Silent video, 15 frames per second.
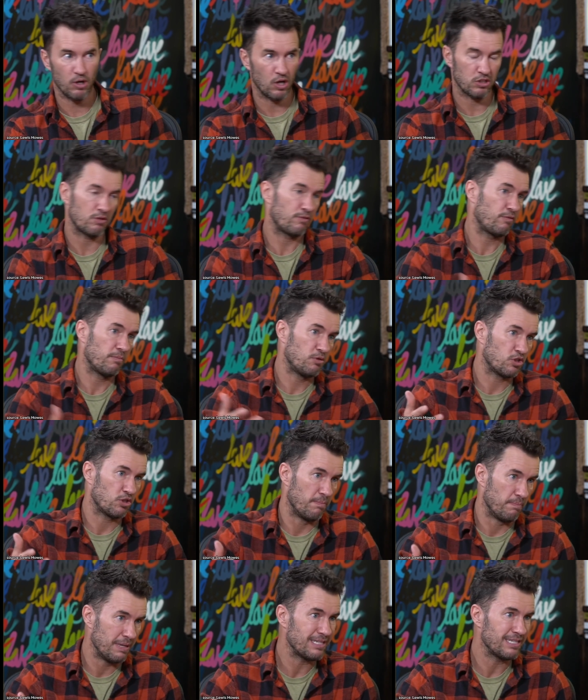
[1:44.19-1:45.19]
but also from
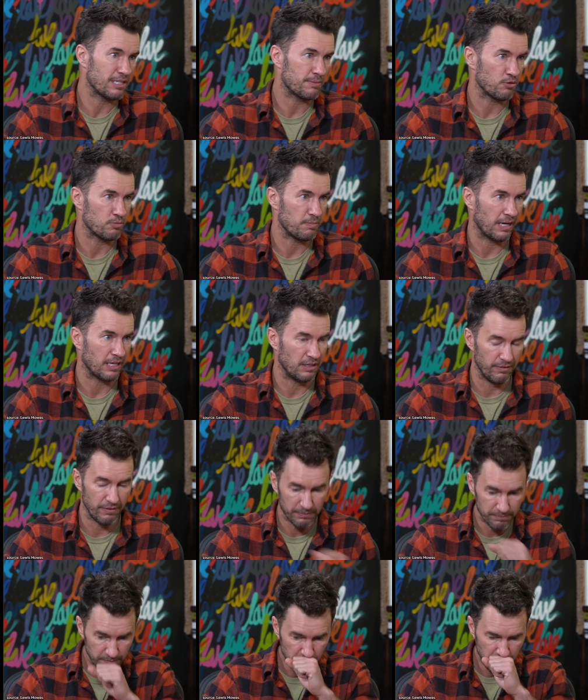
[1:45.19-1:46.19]
just a business
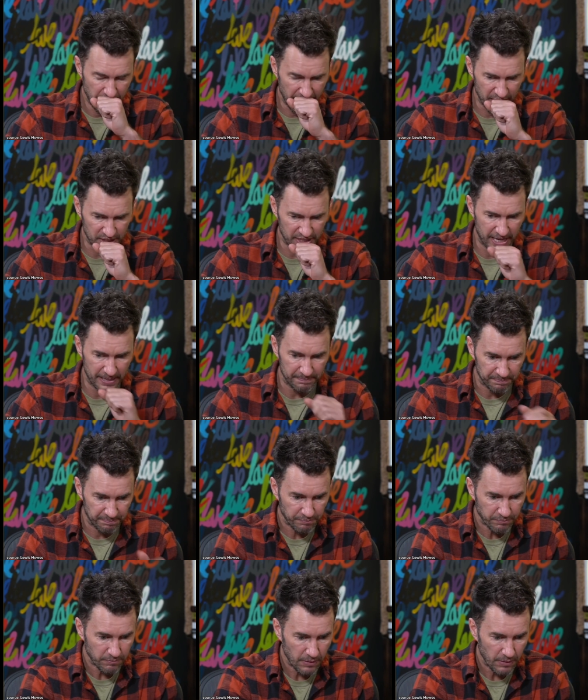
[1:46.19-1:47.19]
perspective, is that